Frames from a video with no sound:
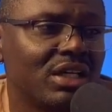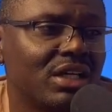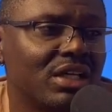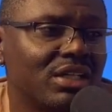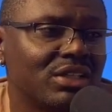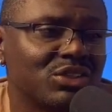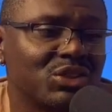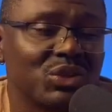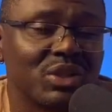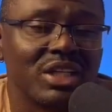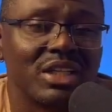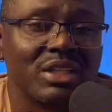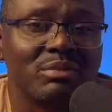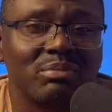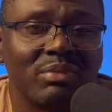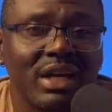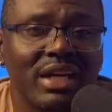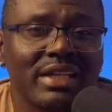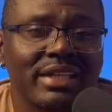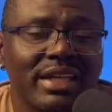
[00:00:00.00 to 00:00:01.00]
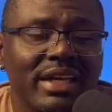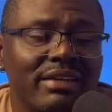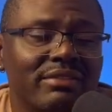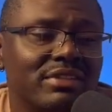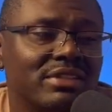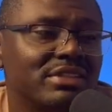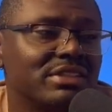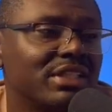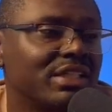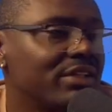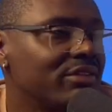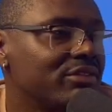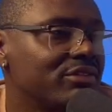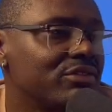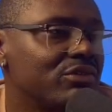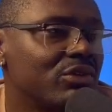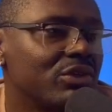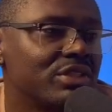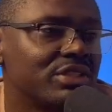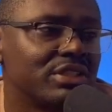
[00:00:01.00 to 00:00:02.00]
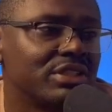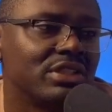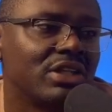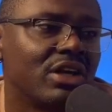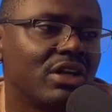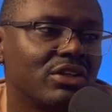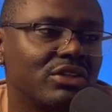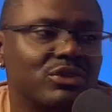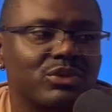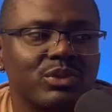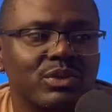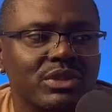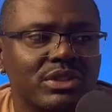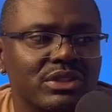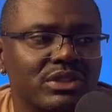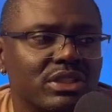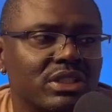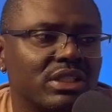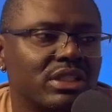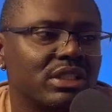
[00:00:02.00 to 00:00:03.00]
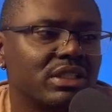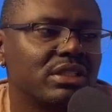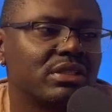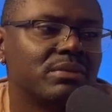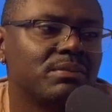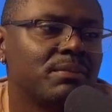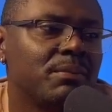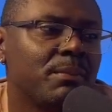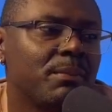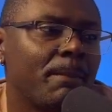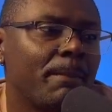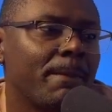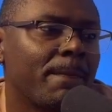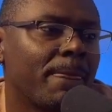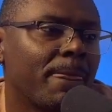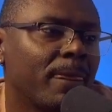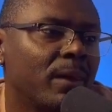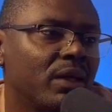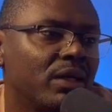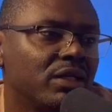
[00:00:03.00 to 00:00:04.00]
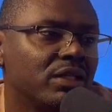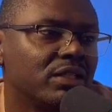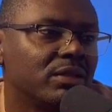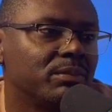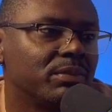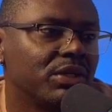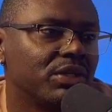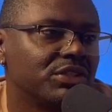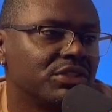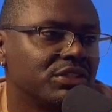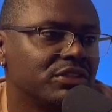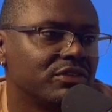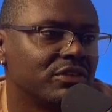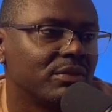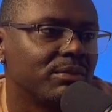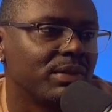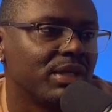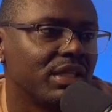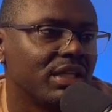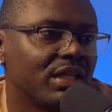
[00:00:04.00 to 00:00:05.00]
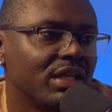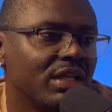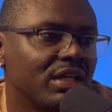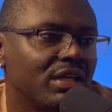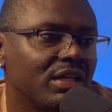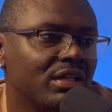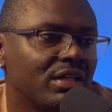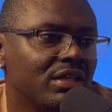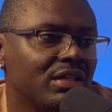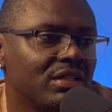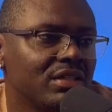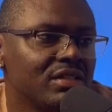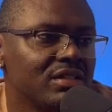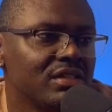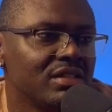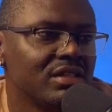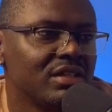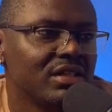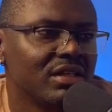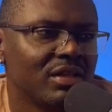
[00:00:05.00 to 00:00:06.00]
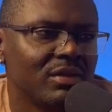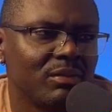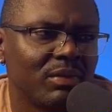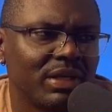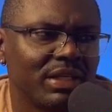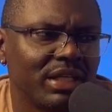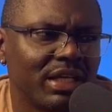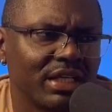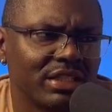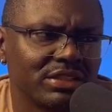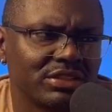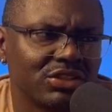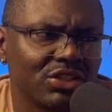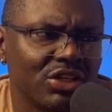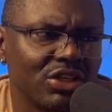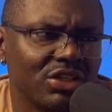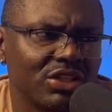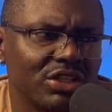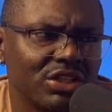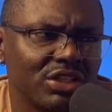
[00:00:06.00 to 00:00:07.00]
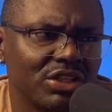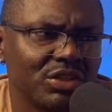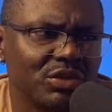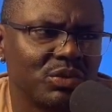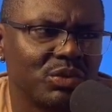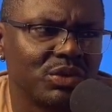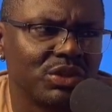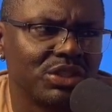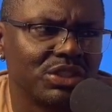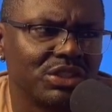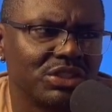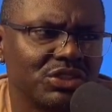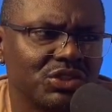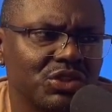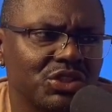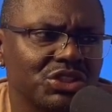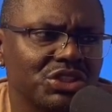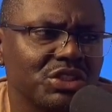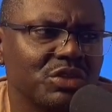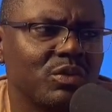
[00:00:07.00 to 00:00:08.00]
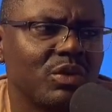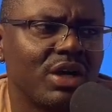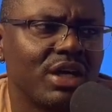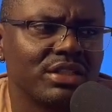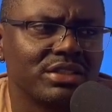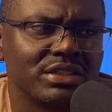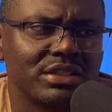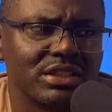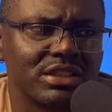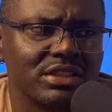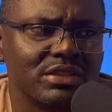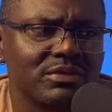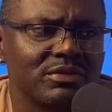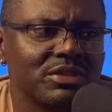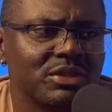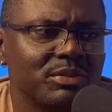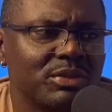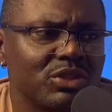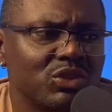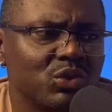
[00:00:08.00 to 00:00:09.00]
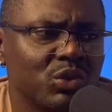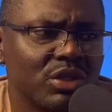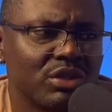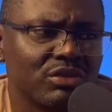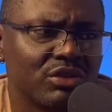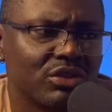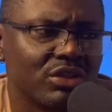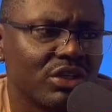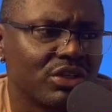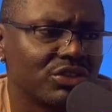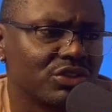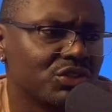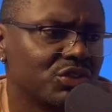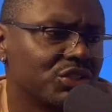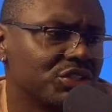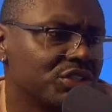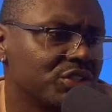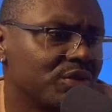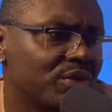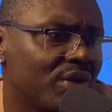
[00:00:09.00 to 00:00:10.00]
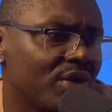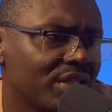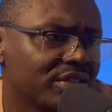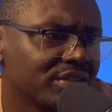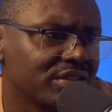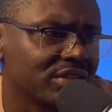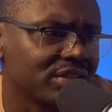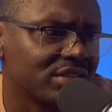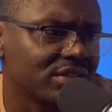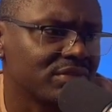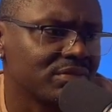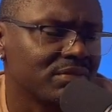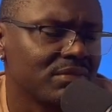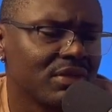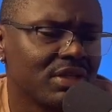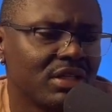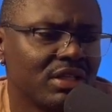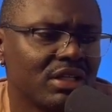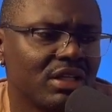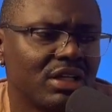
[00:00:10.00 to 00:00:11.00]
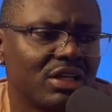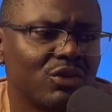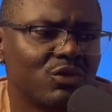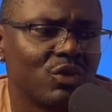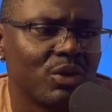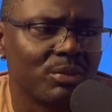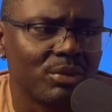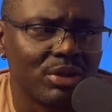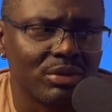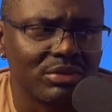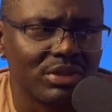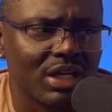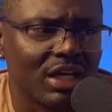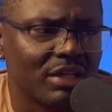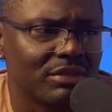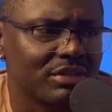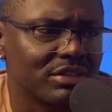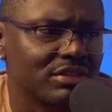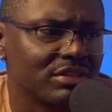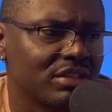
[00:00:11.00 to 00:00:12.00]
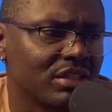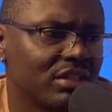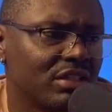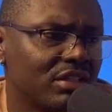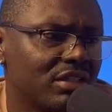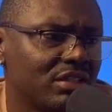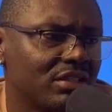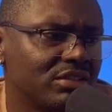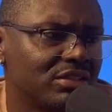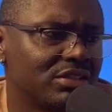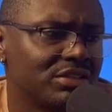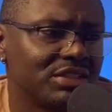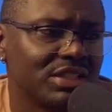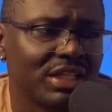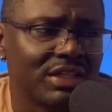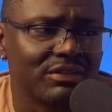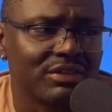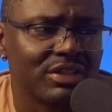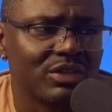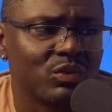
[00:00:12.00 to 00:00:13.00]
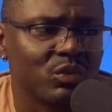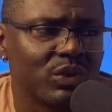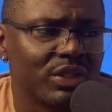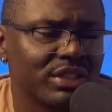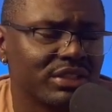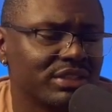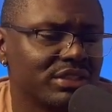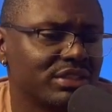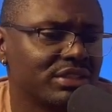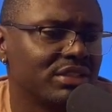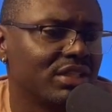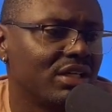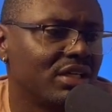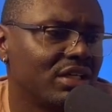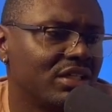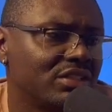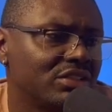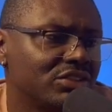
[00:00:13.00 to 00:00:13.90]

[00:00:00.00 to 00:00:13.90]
So getting Mike Evans there for $14 was a good purchase for me there. My next target was Christian Watson. Spent $24 on Christian Watson. Romeo Dobbs is gone. Datavian Wicks is gone.